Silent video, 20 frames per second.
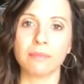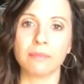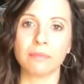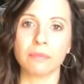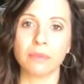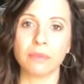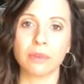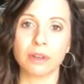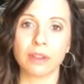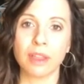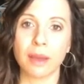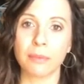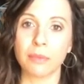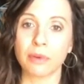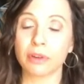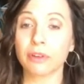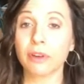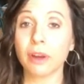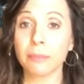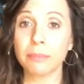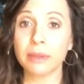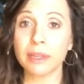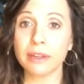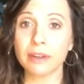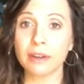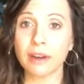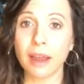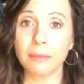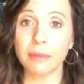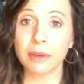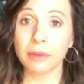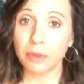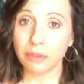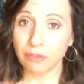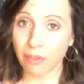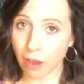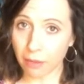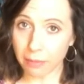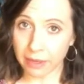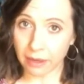We're a lot more grumpier. I mean, we've
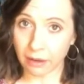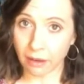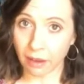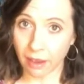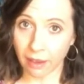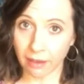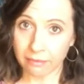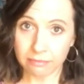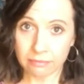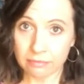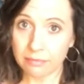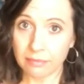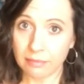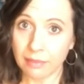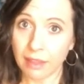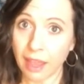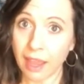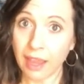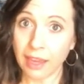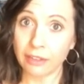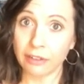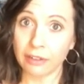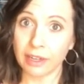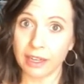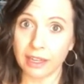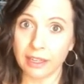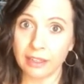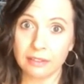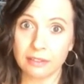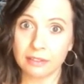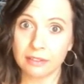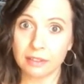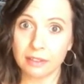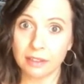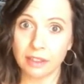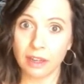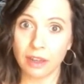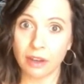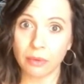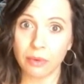all been hangry,
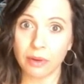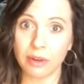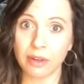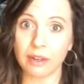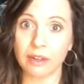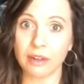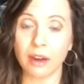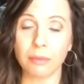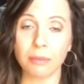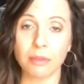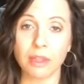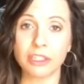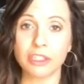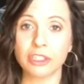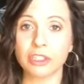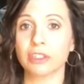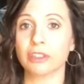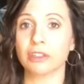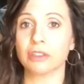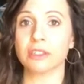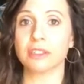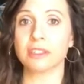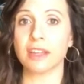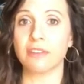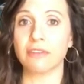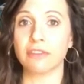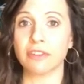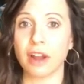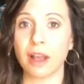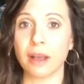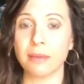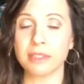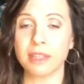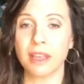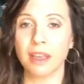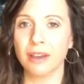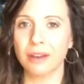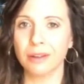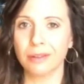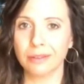where our blood sugar stuff drops.
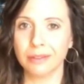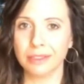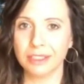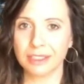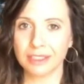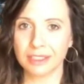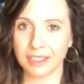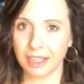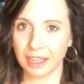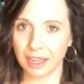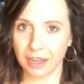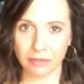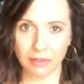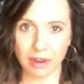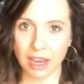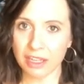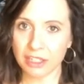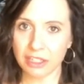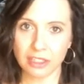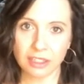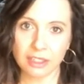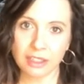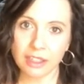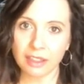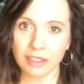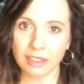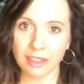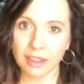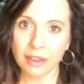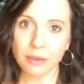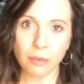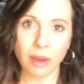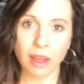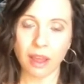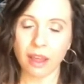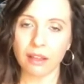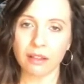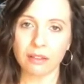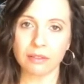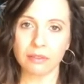We just can't rationally think
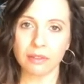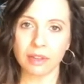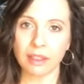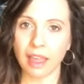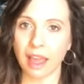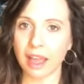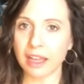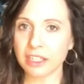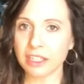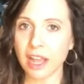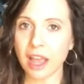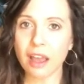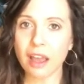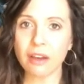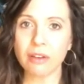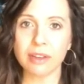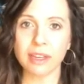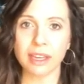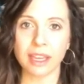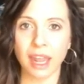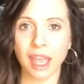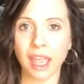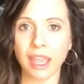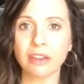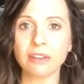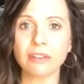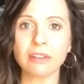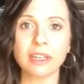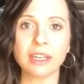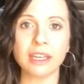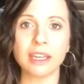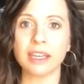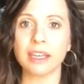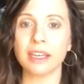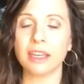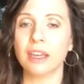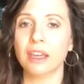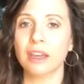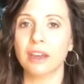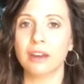well. We lash out, we get
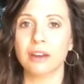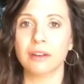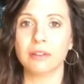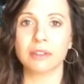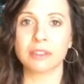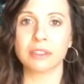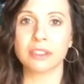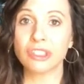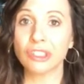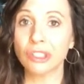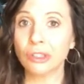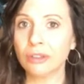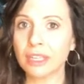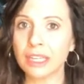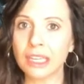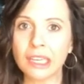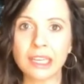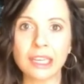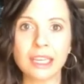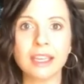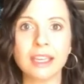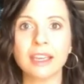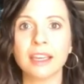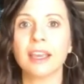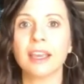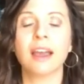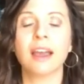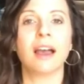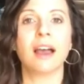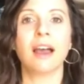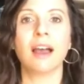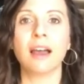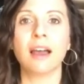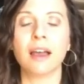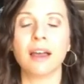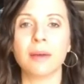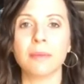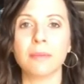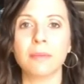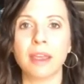angry, we're snooty.
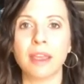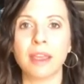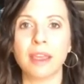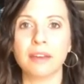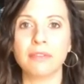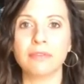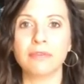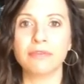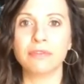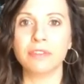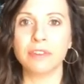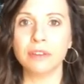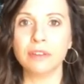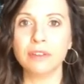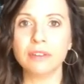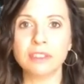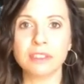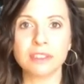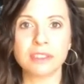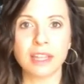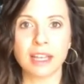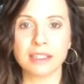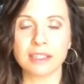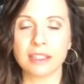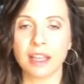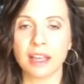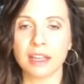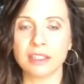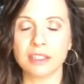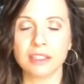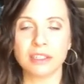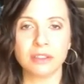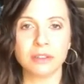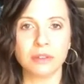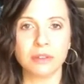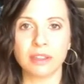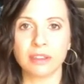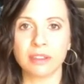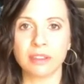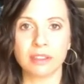And food just has a lot to do
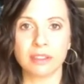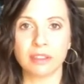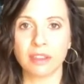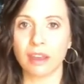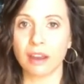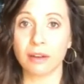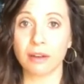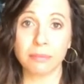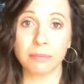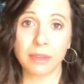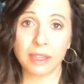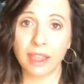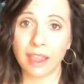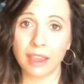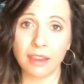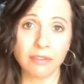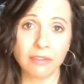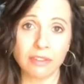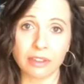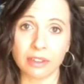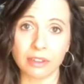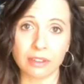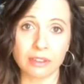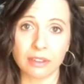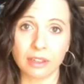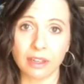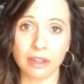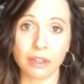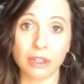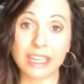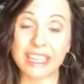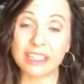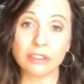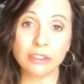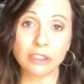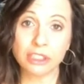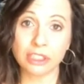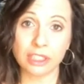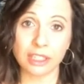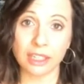with our behavior and our
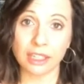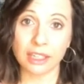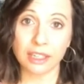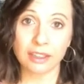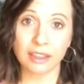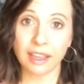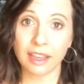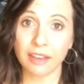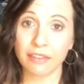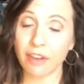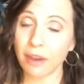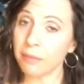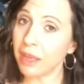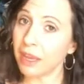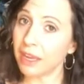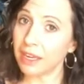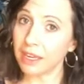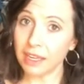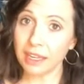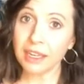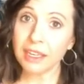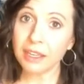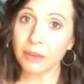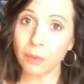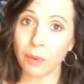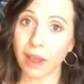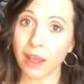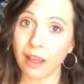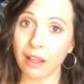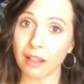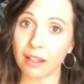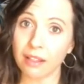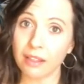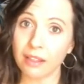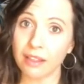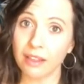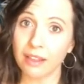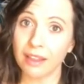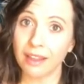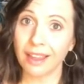energy. Like if I'm not eating
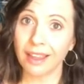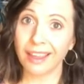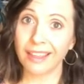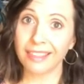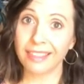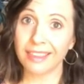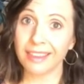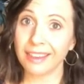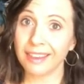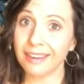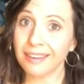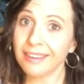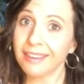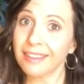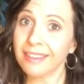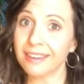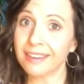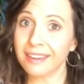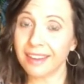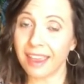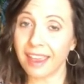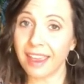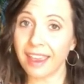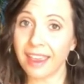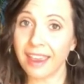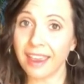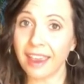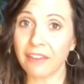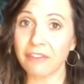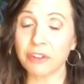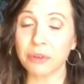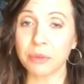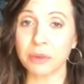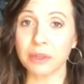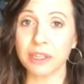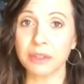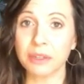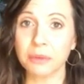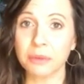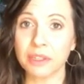well, at the end of the day, after
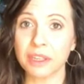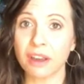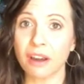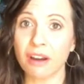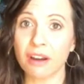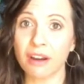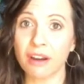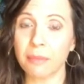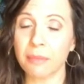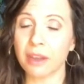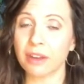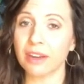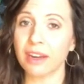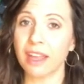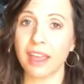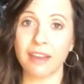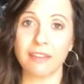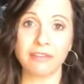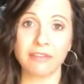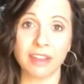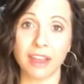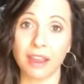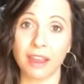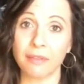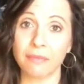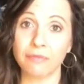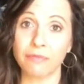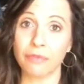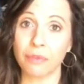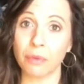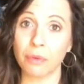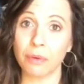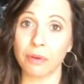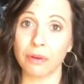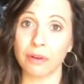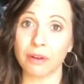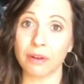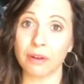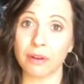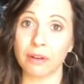working really hard, I'm not going to have time for
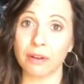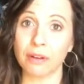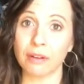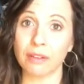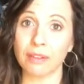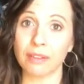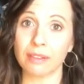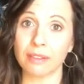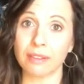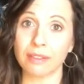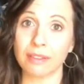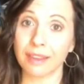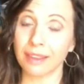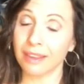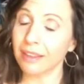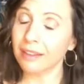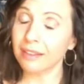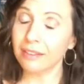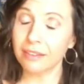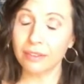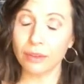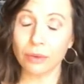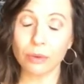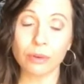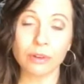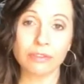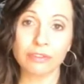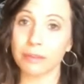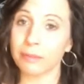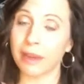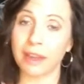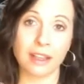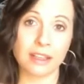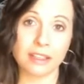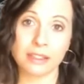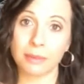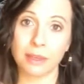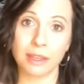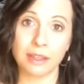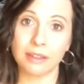the kids or for my
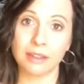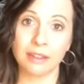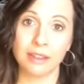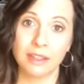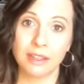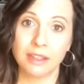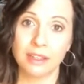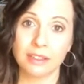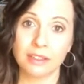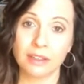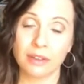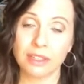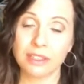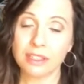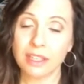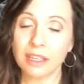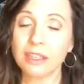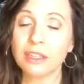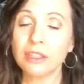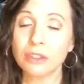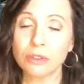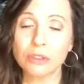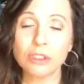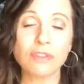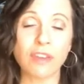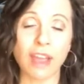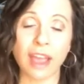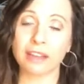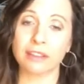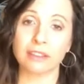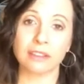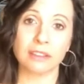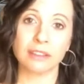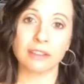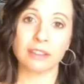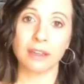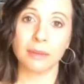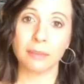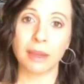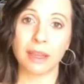husband. So it's a huge factor,
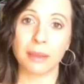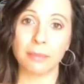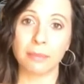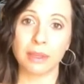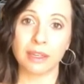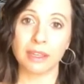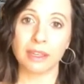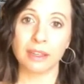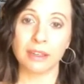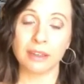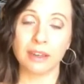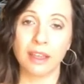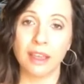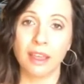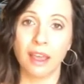in my opinion.